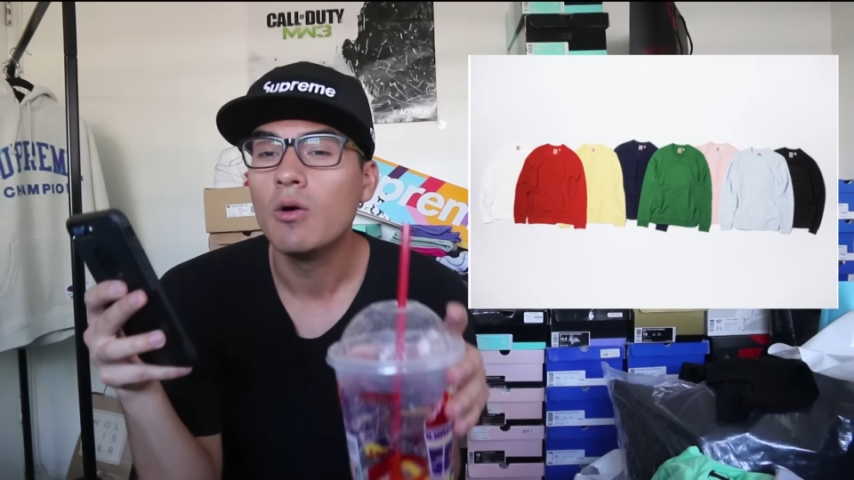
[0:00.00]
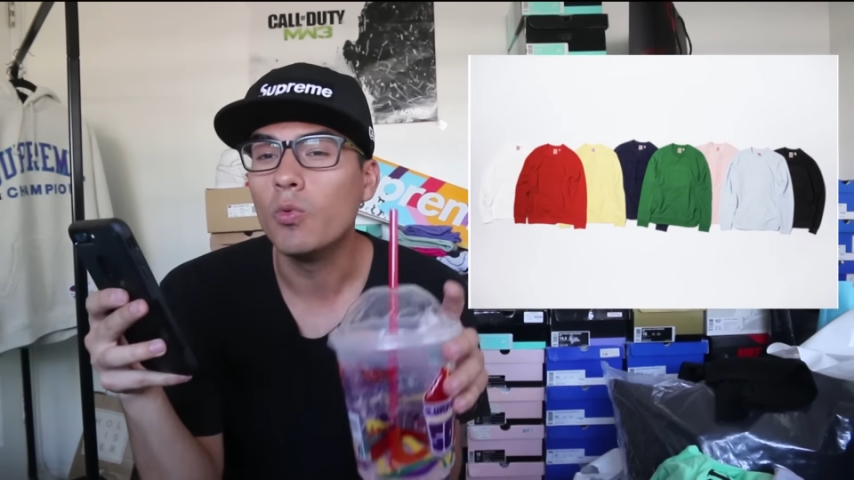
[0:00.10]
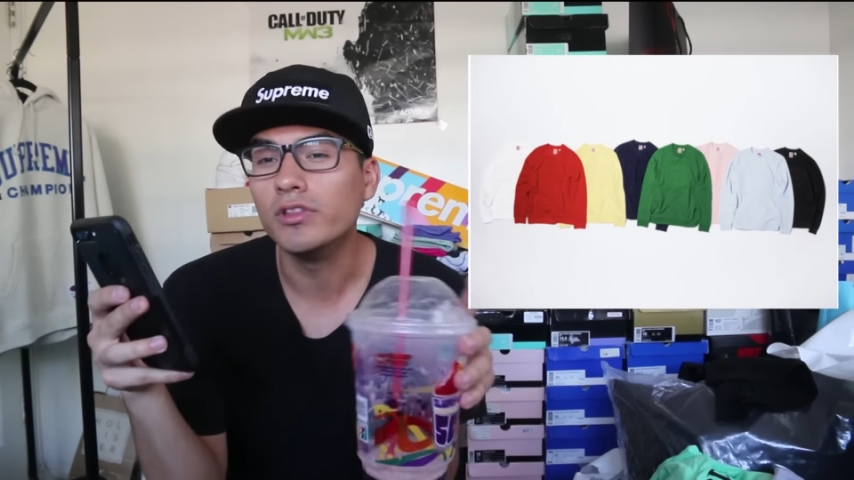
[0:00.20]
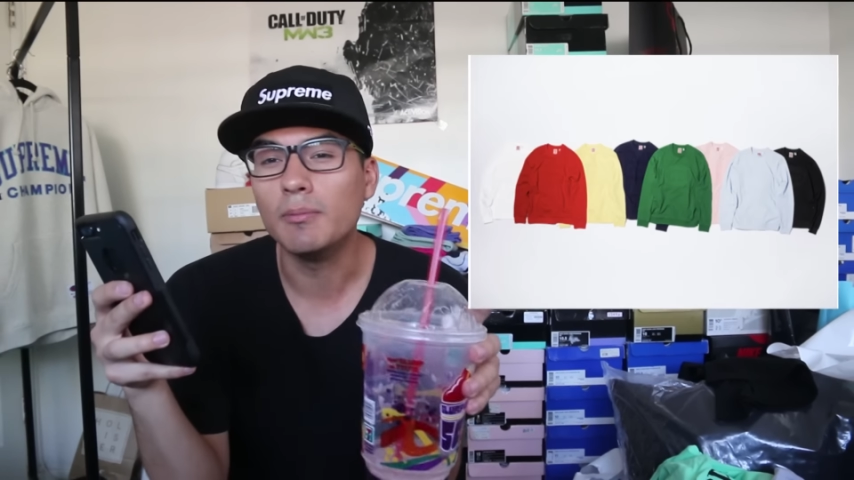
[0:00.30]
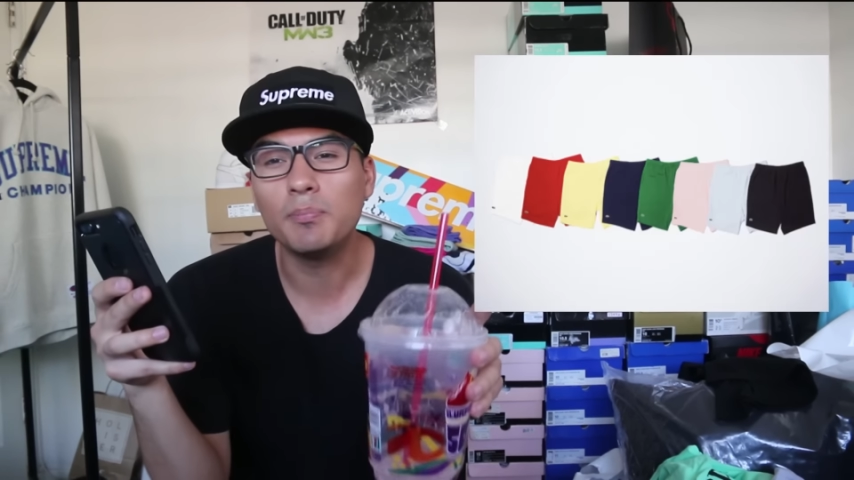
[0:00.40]

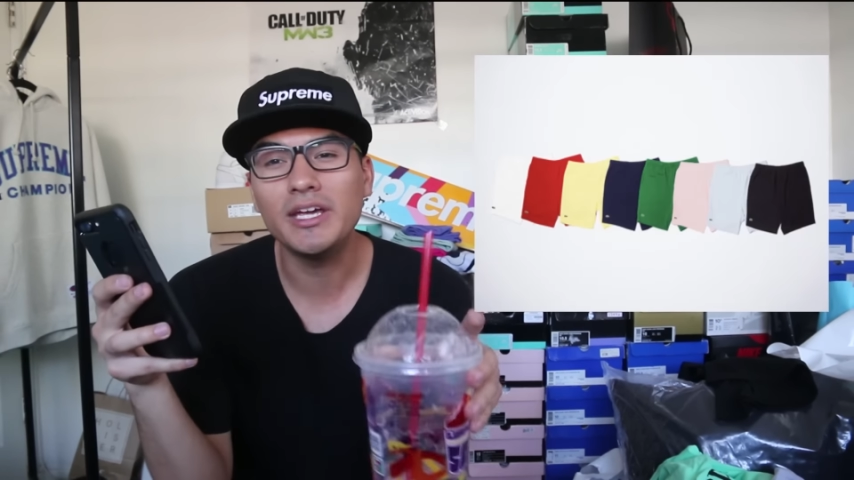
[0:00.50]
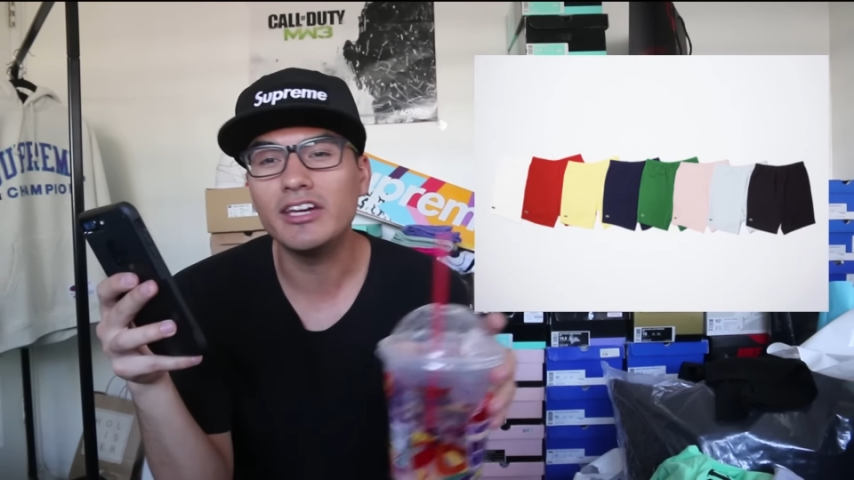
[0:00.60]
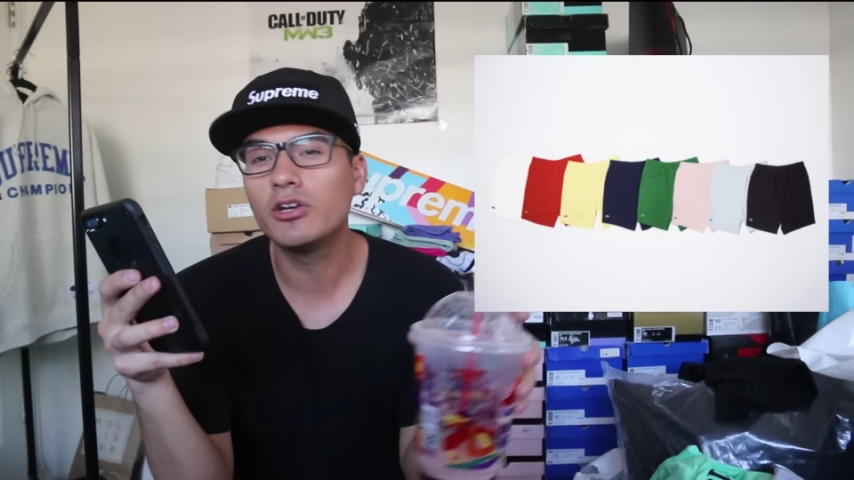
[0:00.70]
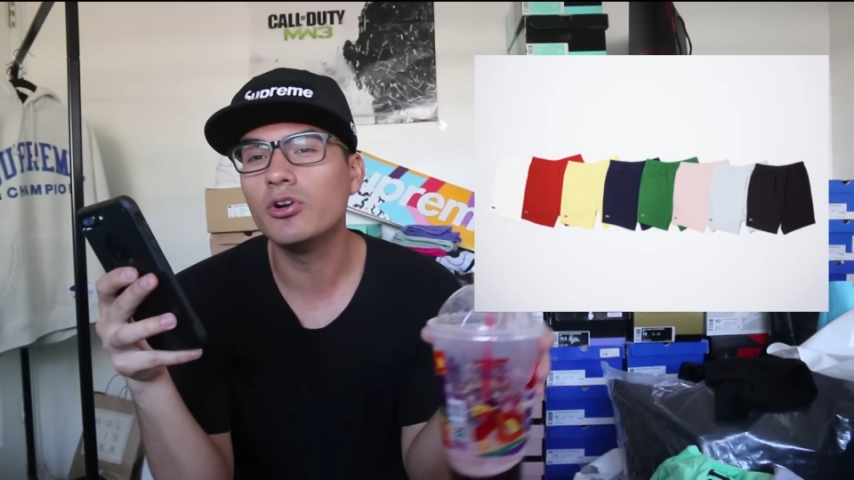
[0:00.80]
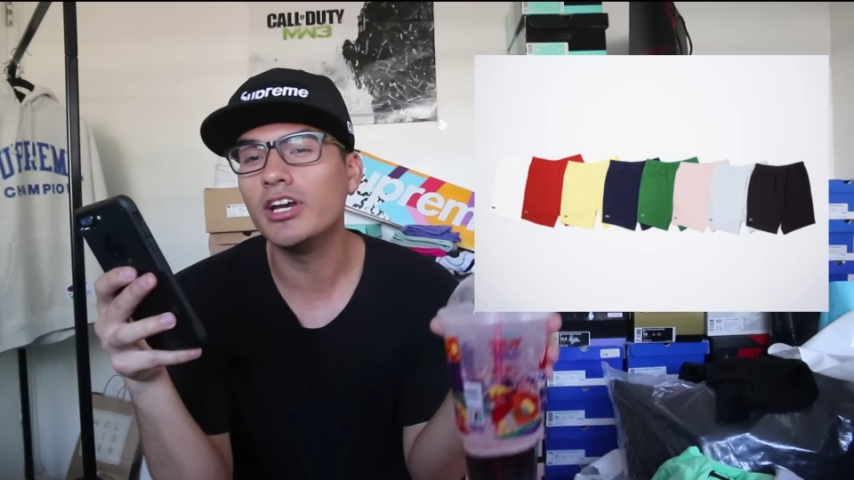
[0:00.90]
with the
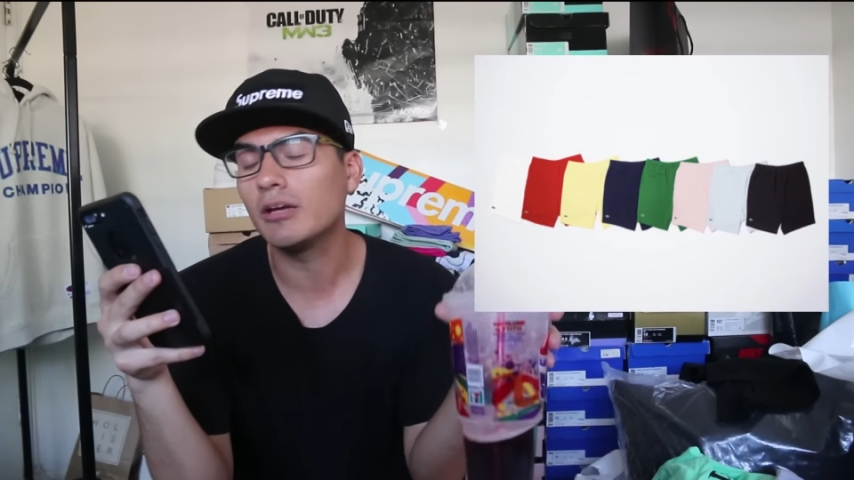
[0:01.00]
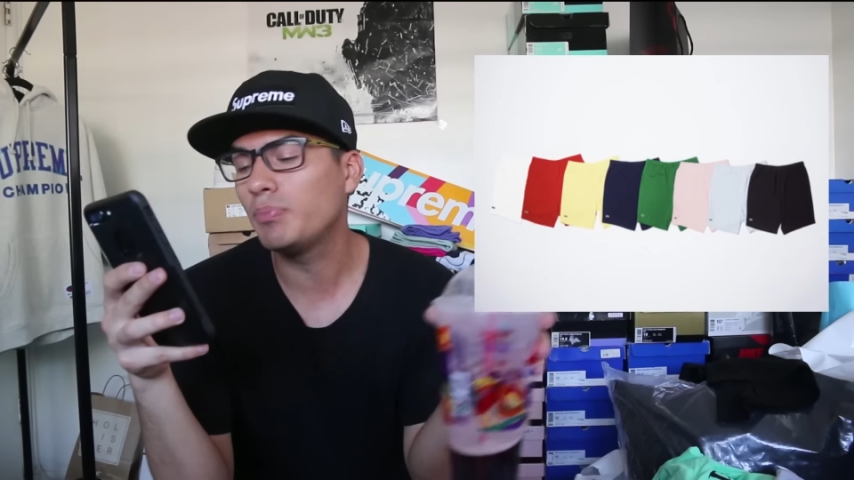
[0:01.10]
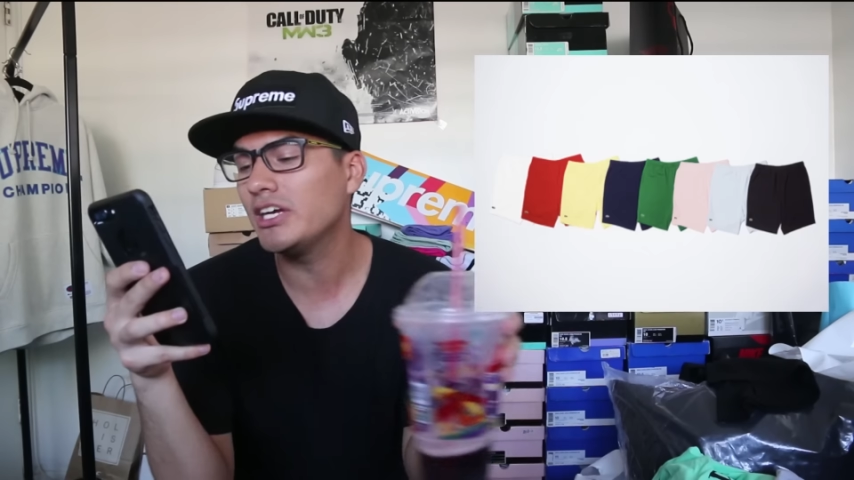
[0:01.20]
peak crew neck,